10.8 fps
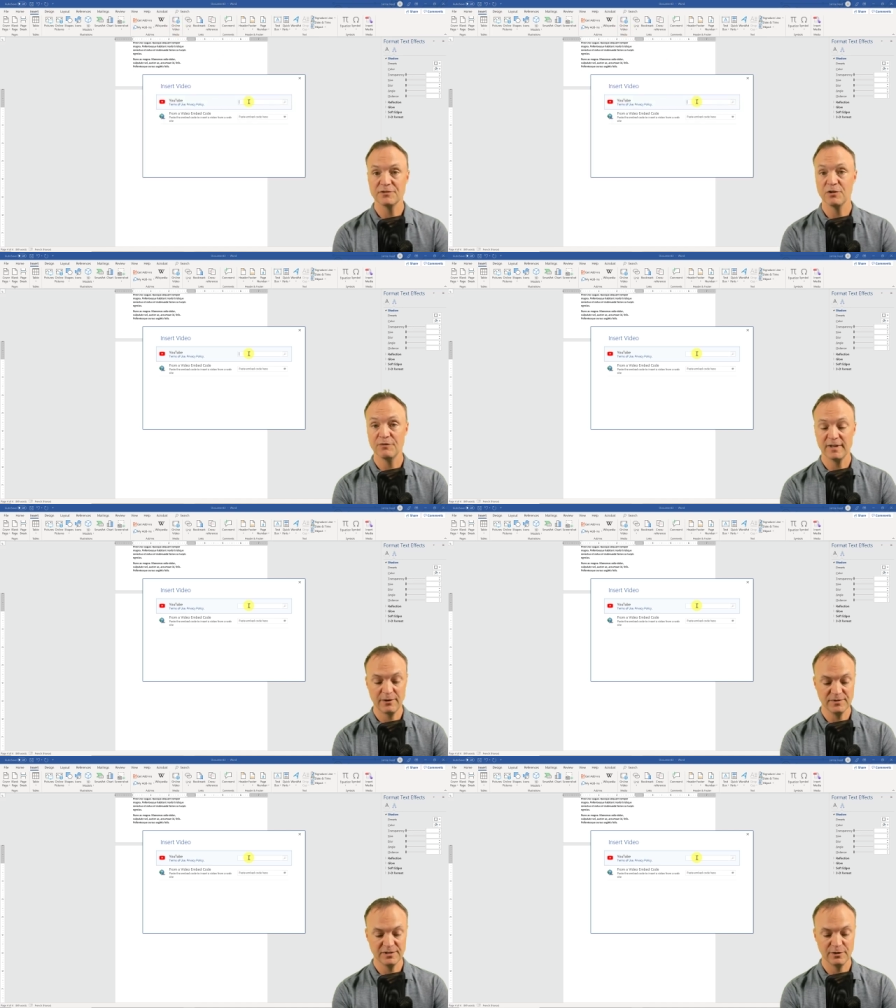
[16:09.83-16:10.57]
So if
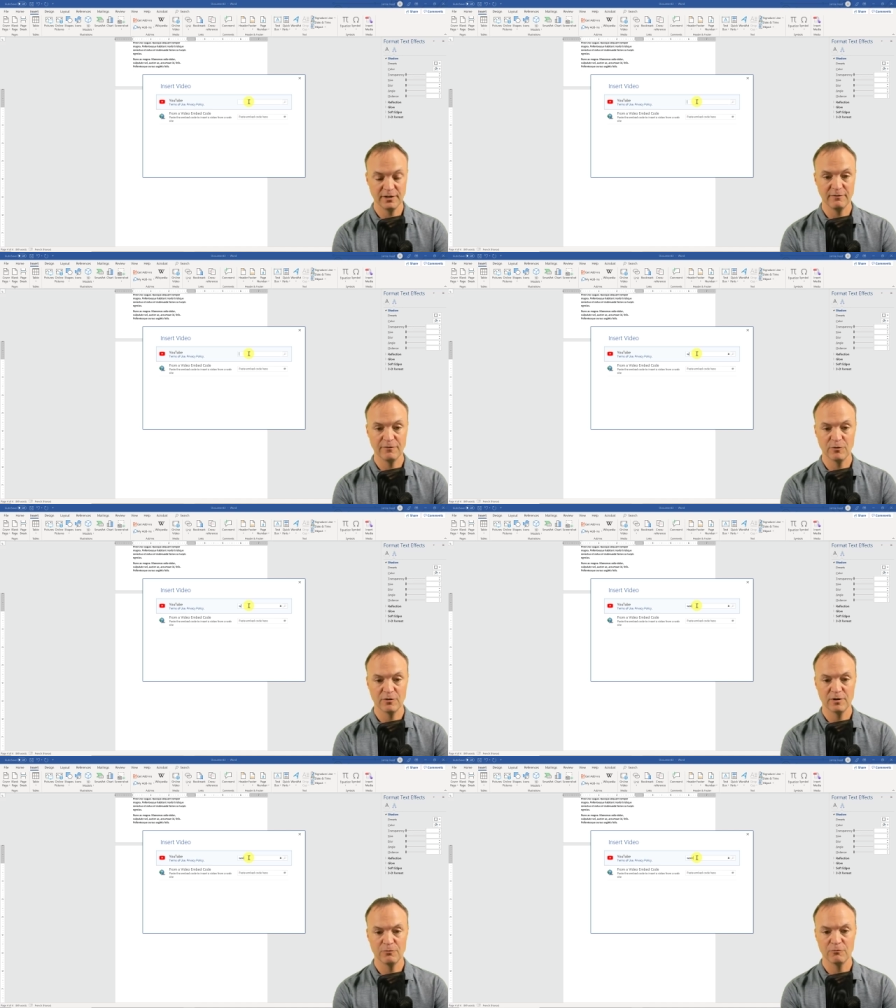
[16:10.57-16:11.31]
I was looking
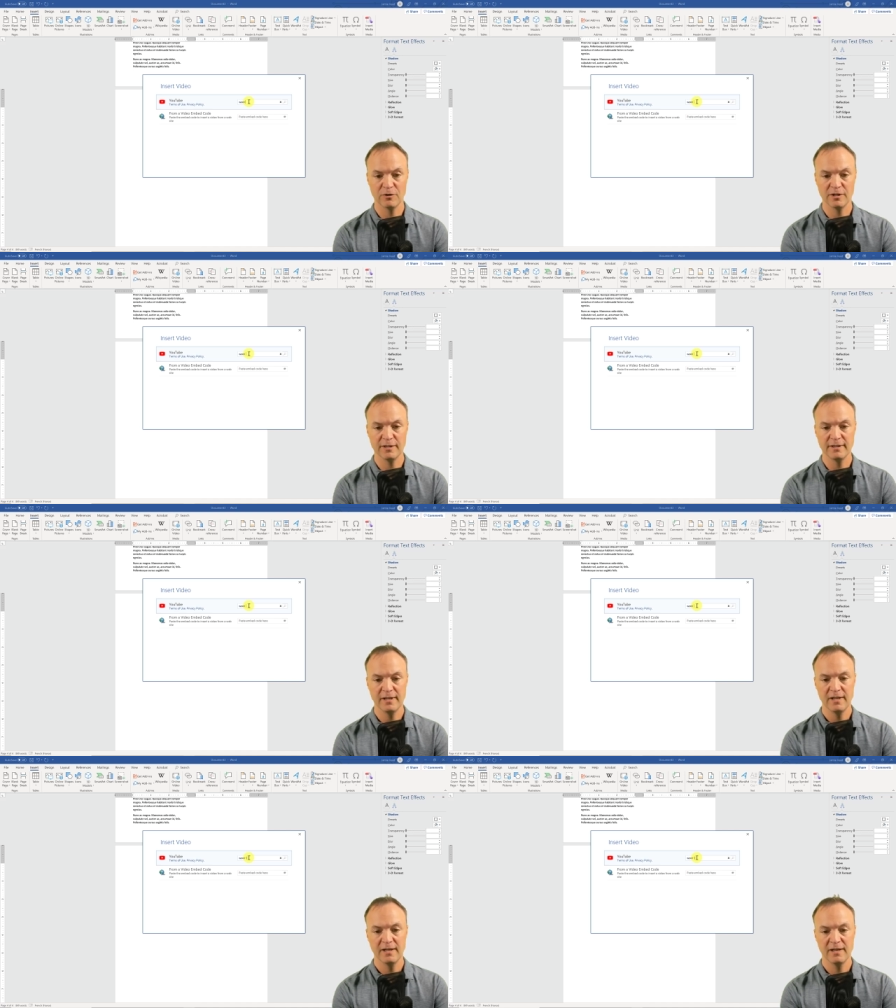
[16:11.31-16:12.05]
for Word
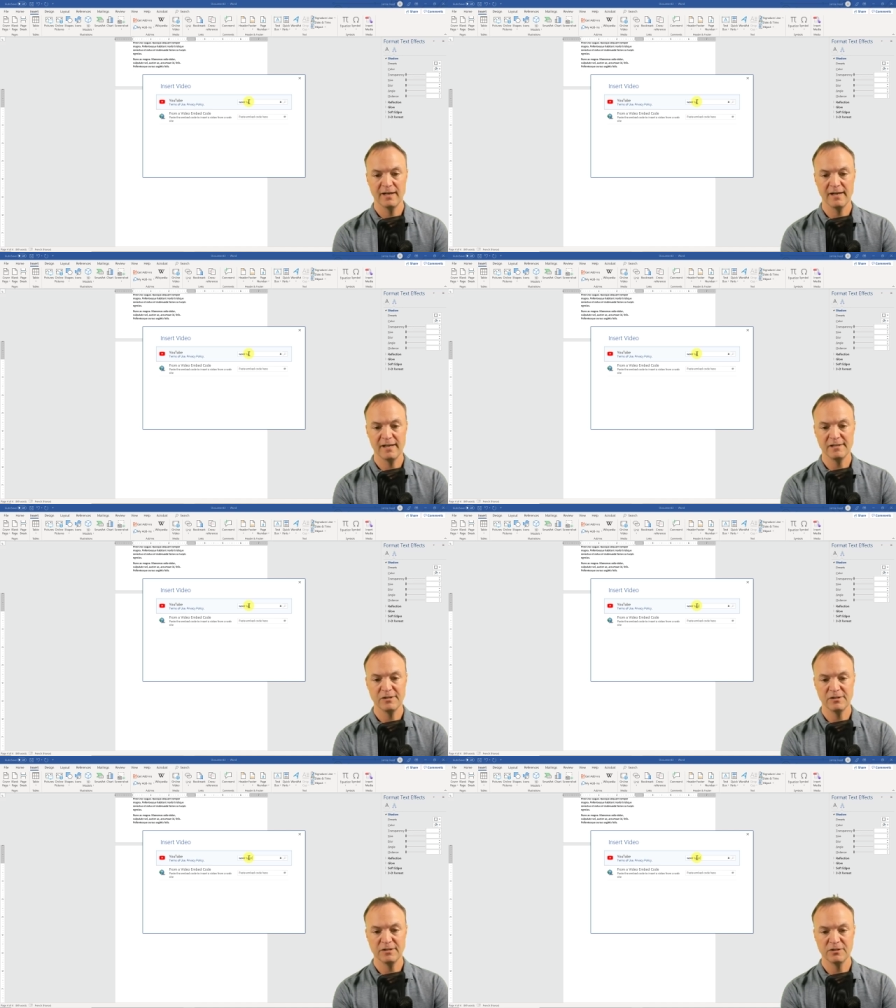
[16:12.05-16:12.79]

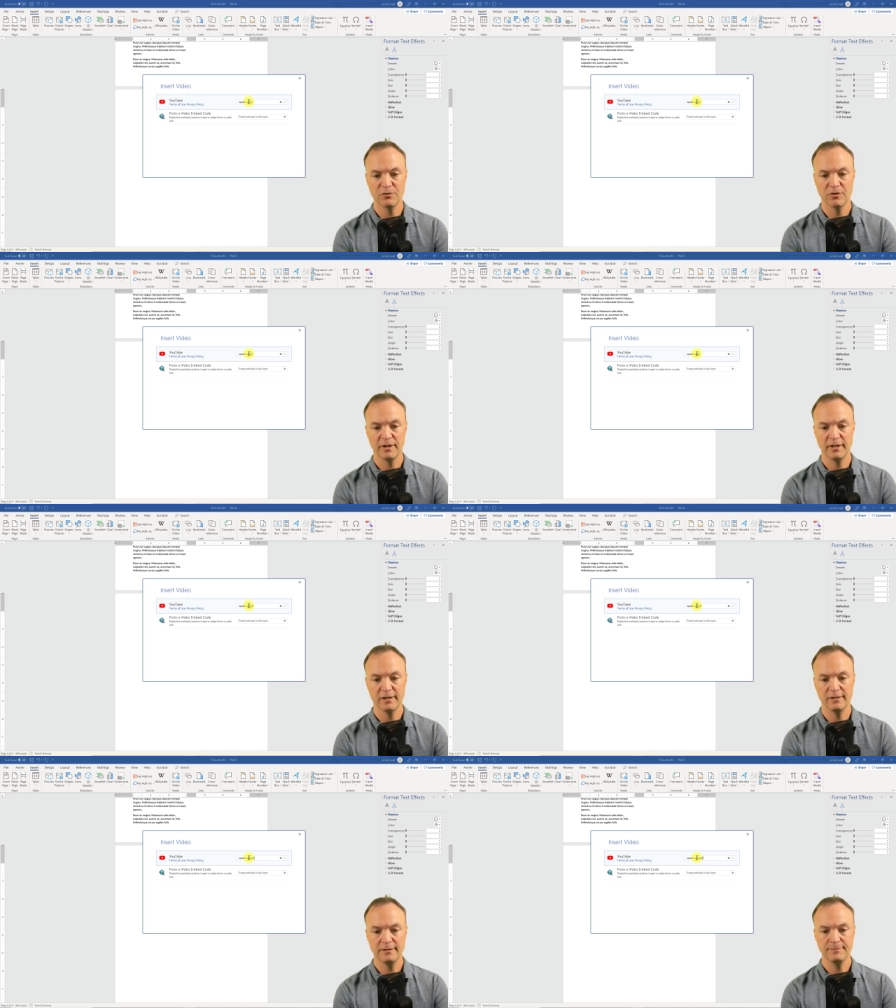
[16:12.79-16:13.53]

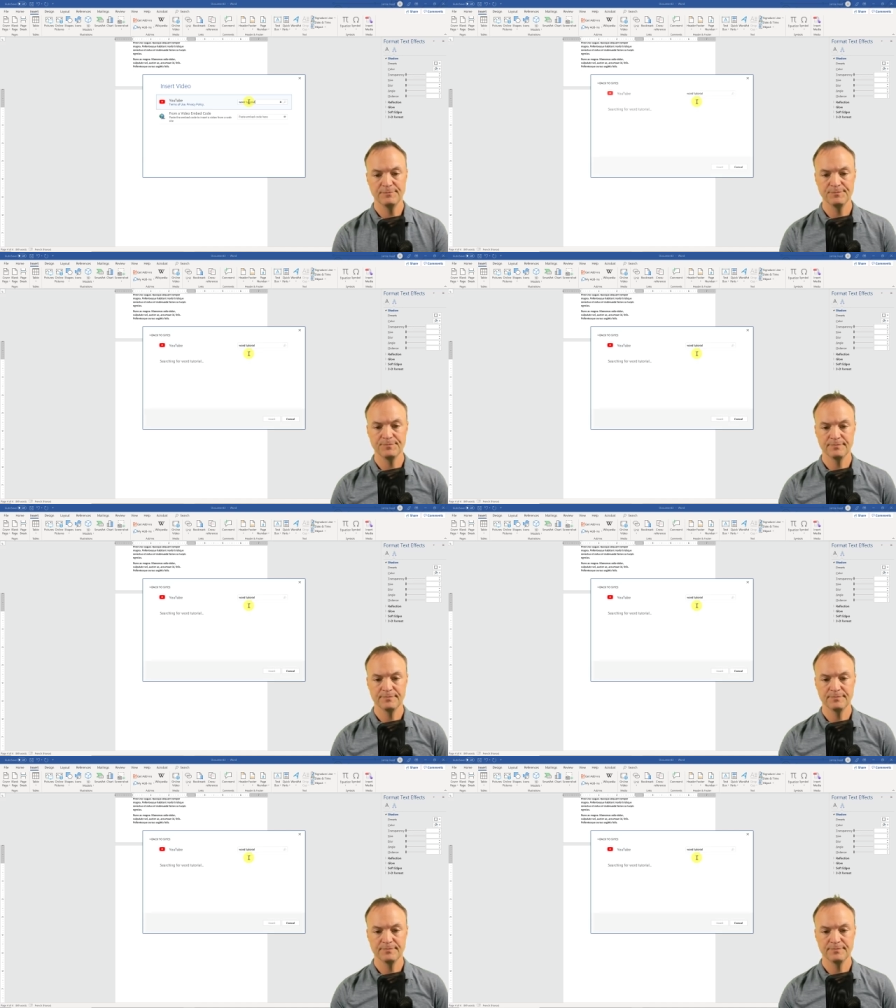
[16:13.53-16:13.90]
tutorial,